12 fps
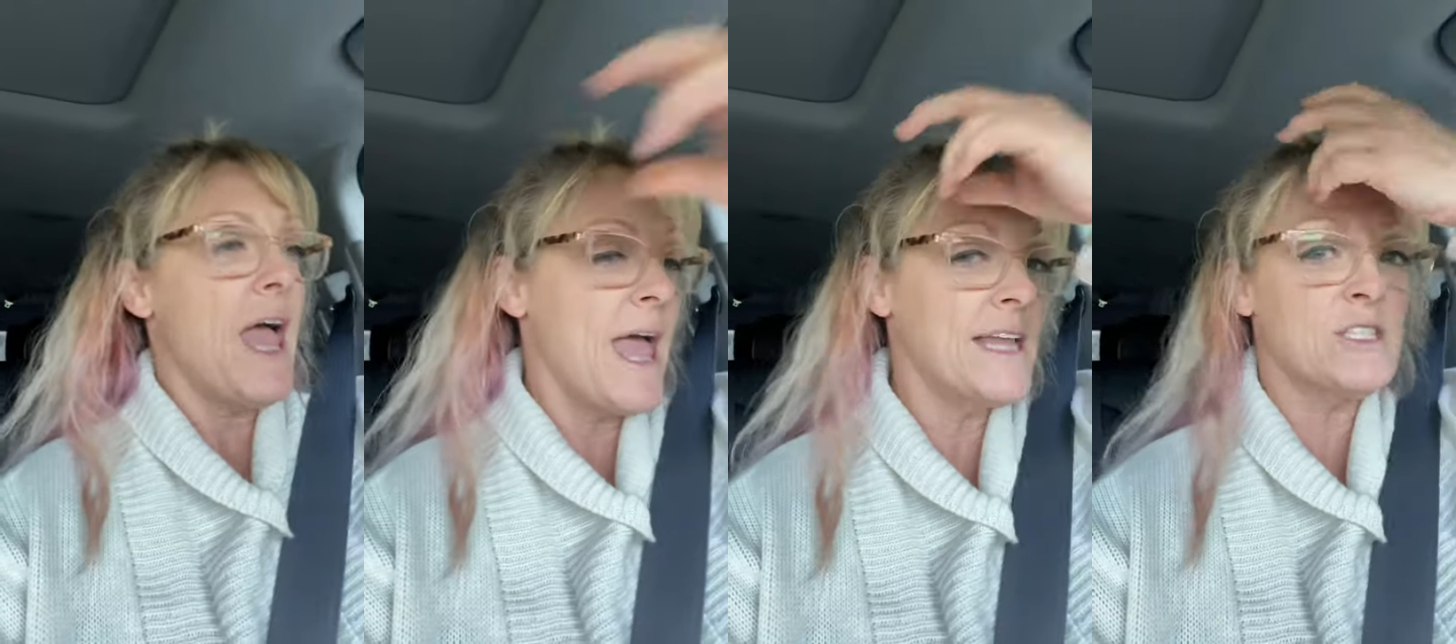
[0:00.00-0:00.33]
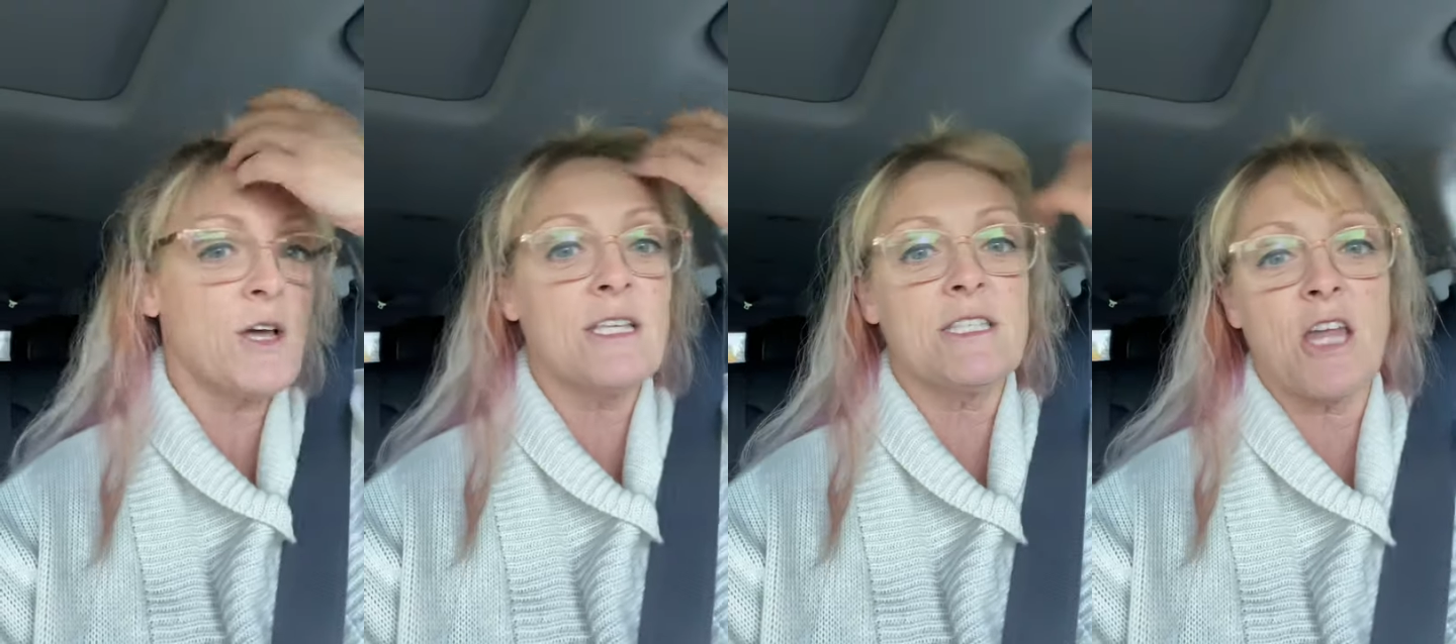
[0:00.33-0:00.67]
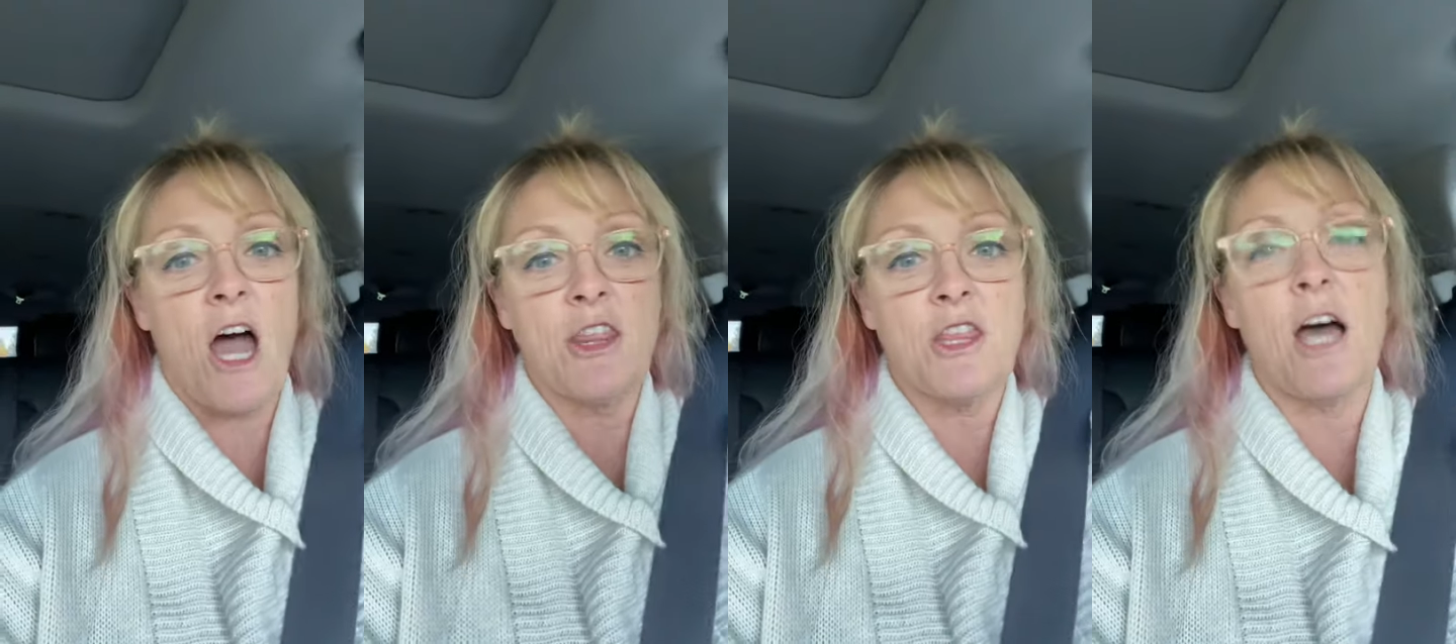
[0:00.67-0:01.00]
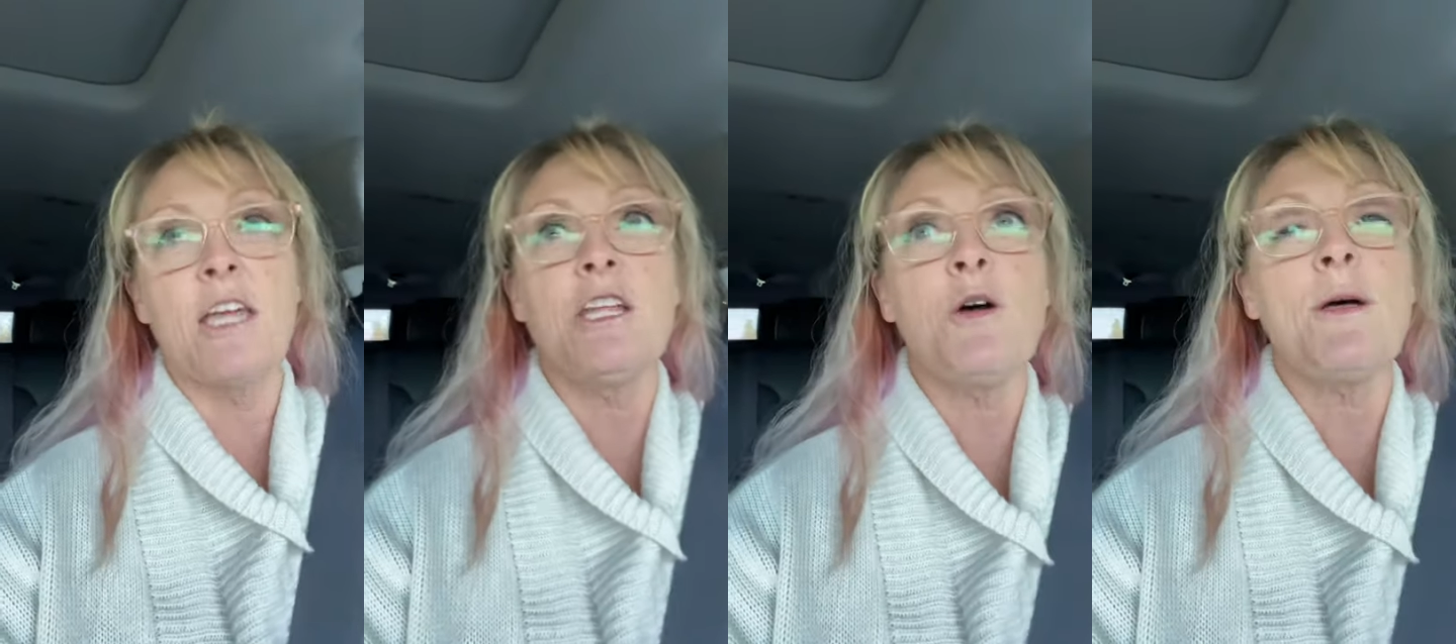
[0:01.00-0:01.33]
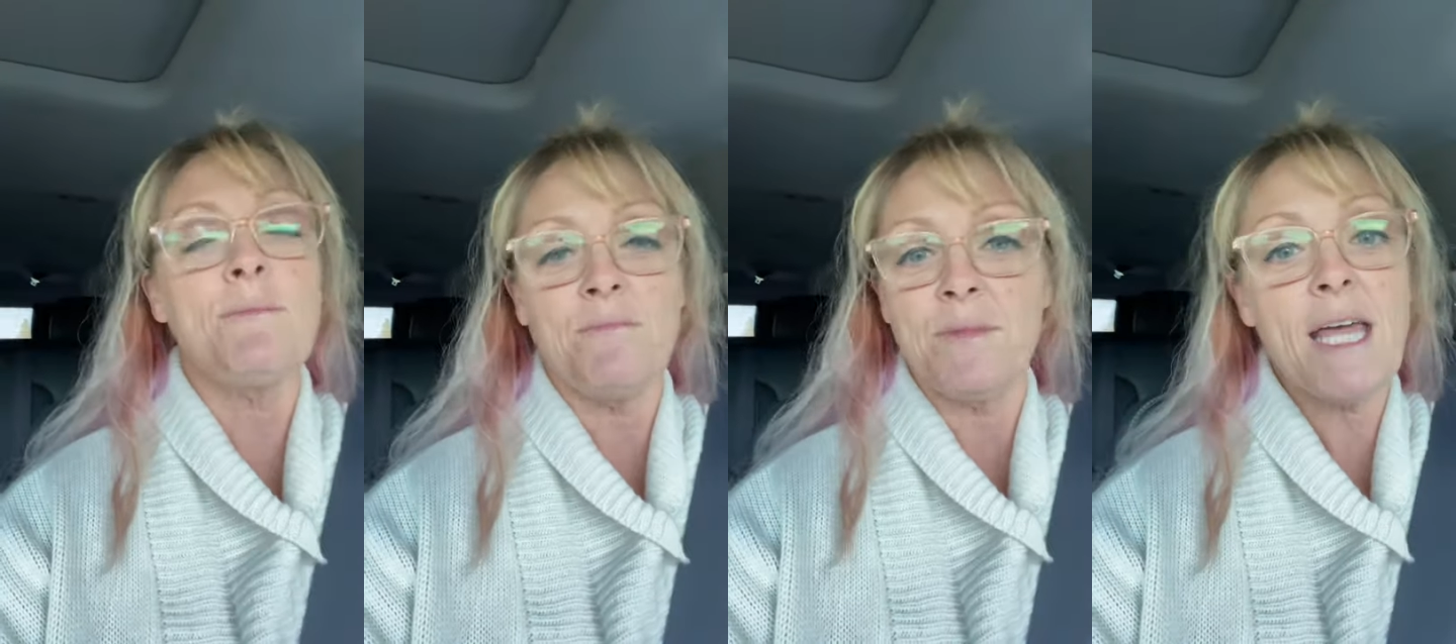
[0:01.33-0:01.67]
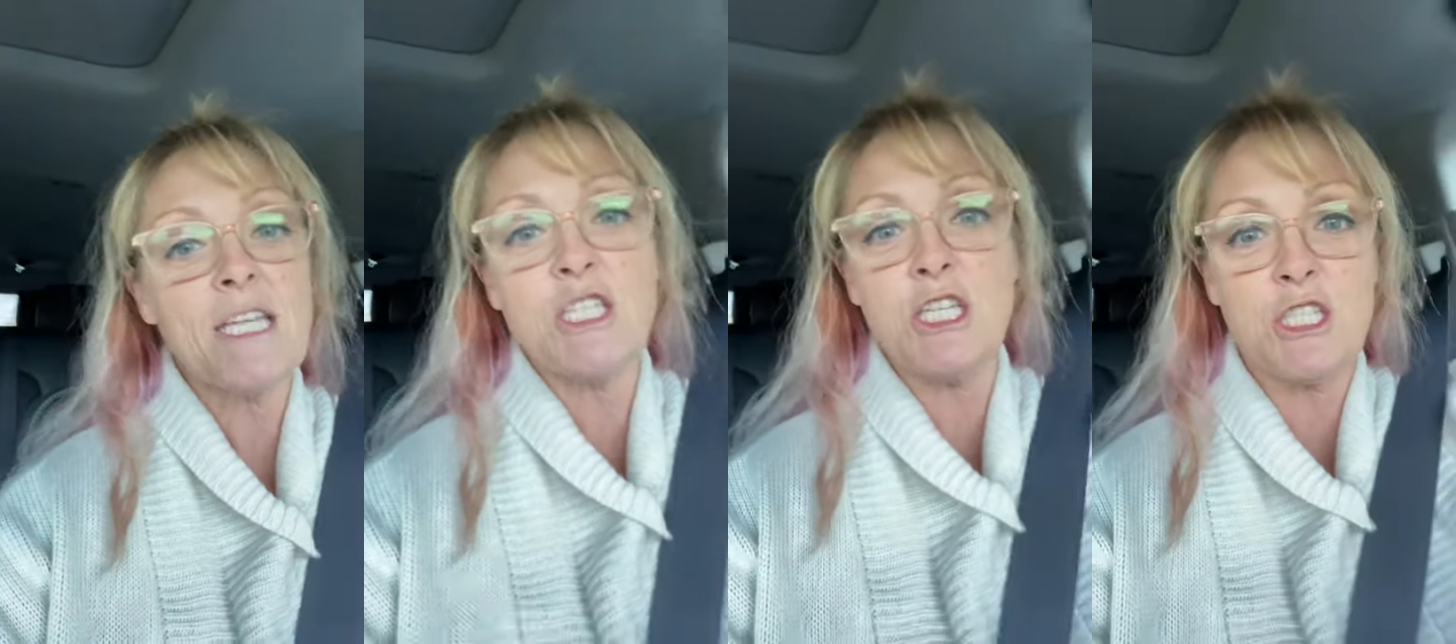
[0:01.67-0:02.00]
And so I, I thought, you know what?
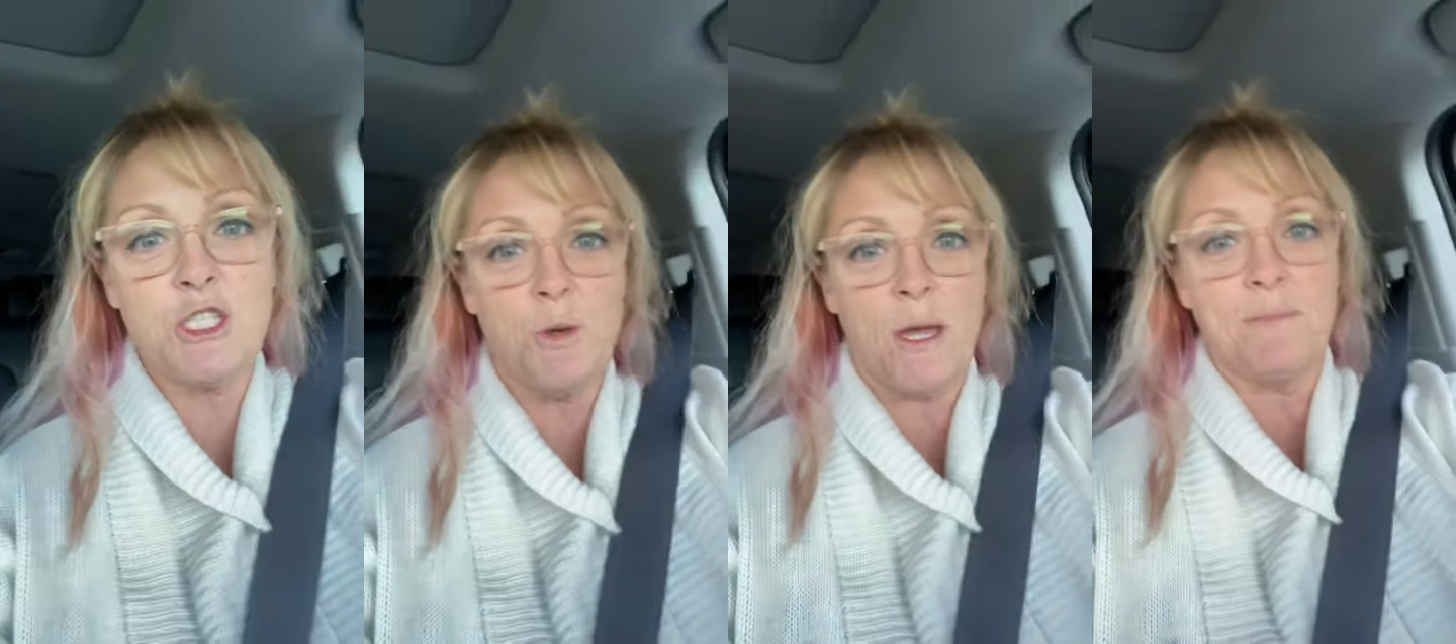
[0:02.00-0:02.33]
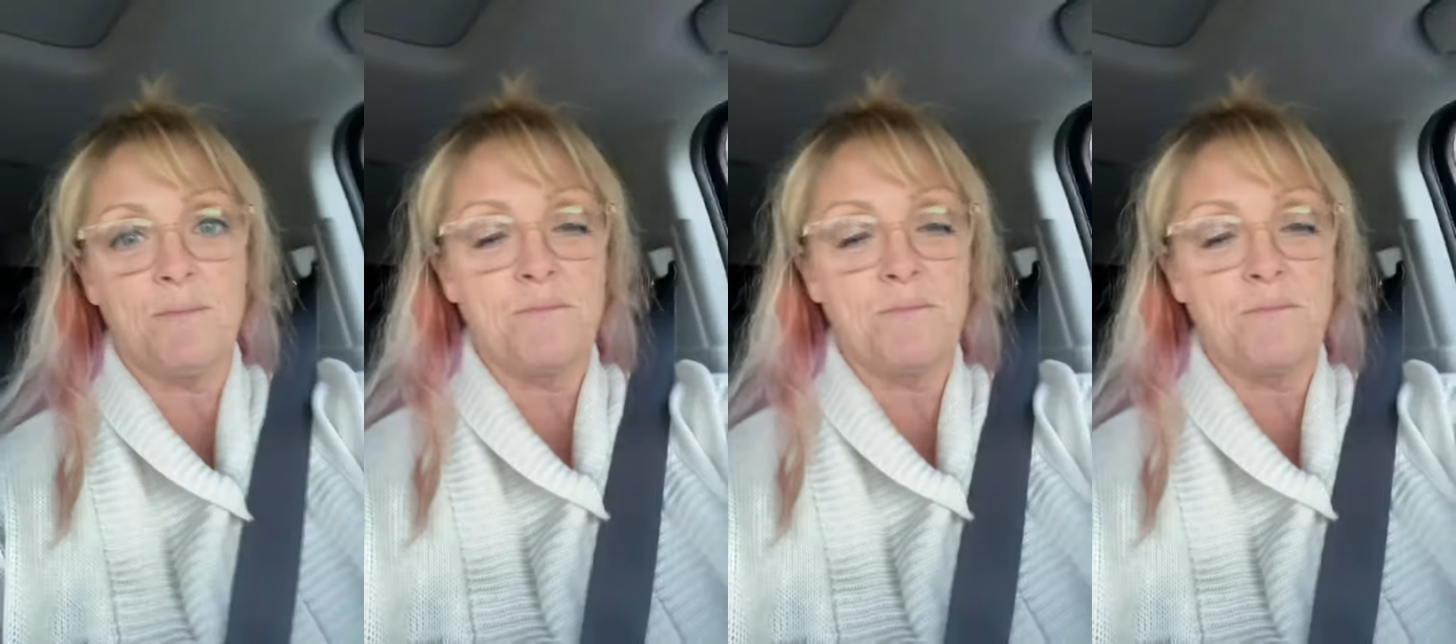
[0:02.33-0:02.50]
Let's just do it.